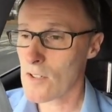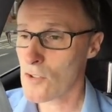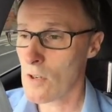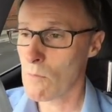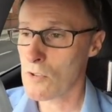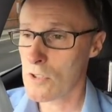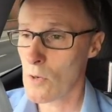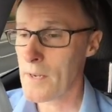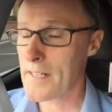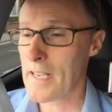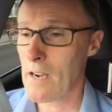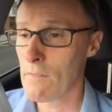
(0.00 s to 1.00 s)
So I'm
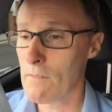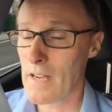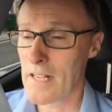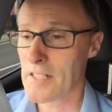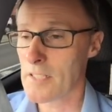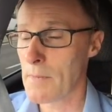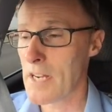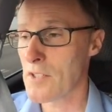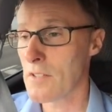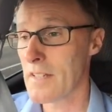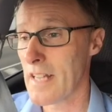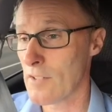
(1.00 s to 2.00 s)
slowing down
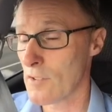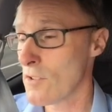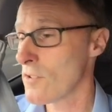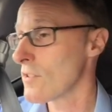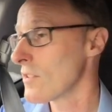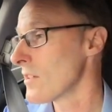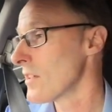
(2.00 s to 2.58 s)
anticipation of the hazards